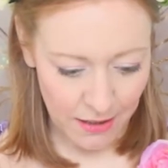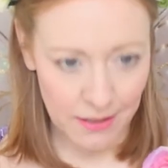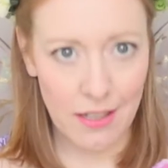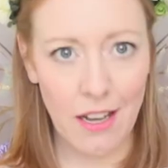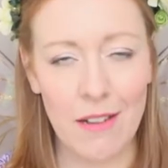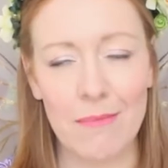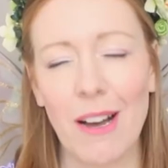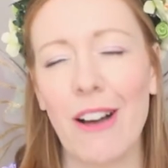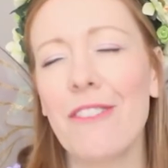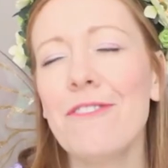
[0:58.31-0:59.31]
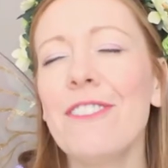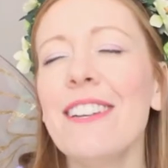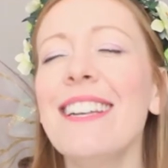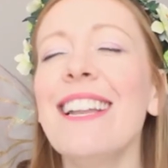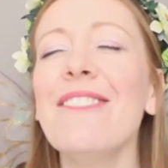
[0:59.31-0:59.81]
Some are
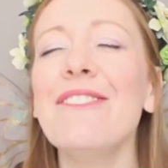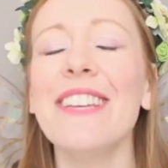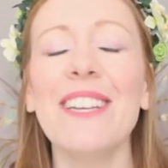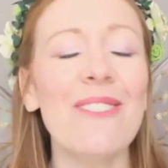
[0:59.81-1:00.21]
fluffy